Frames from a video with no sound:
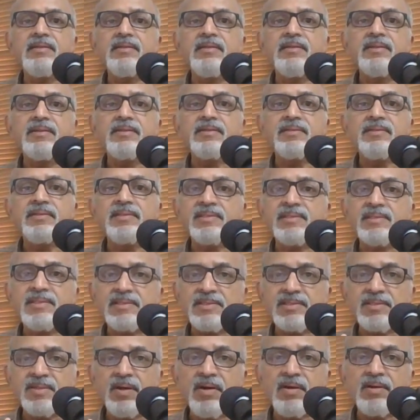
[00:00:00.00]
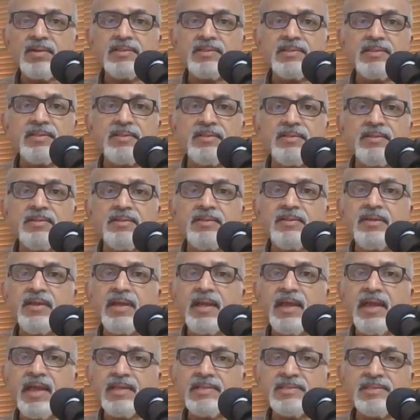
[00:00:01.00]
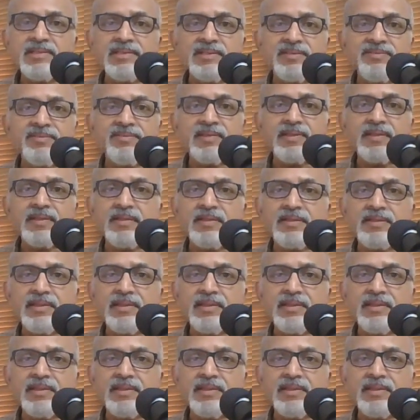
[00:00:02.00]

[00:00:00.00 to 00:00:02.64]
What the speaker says: this is not as difficult